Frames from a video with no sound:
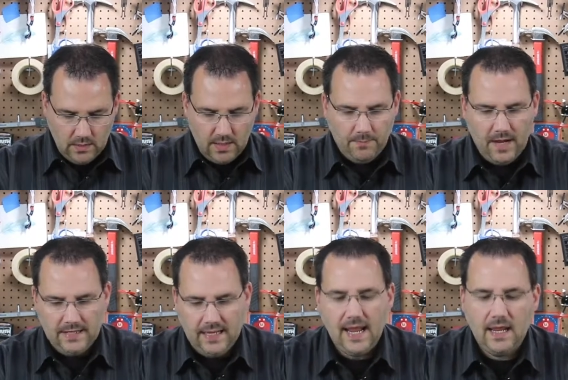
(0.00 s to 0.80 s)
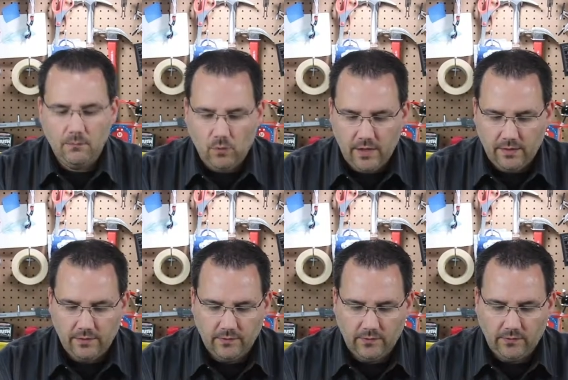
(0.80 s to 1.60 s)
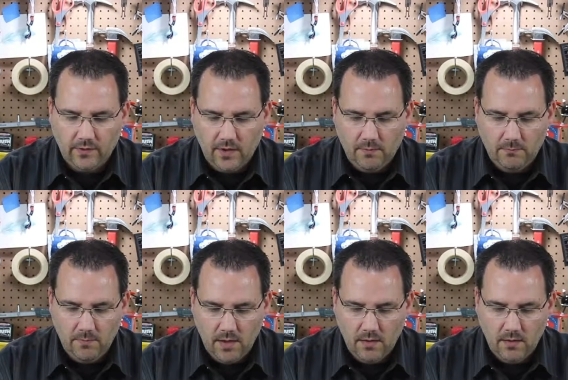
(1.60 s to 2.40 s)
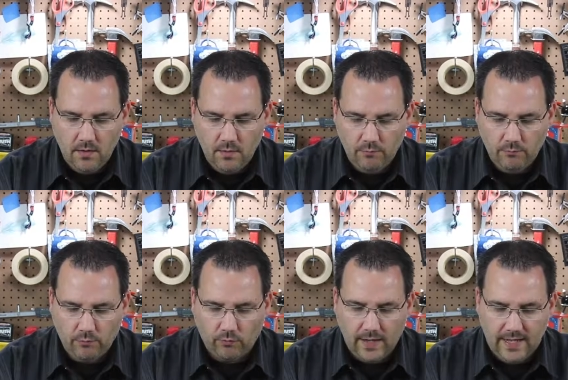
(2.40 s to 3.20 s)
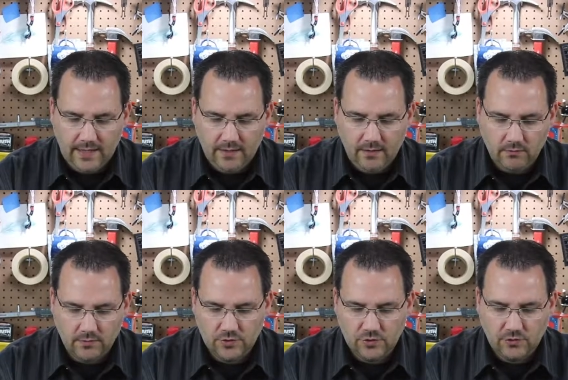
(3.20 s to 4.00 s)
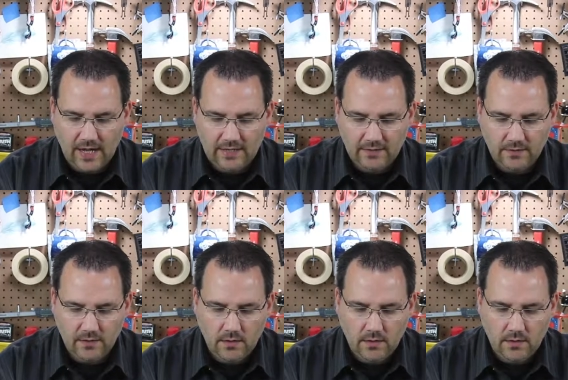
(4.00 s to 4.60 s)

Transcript: Now mine came with some braided or stranded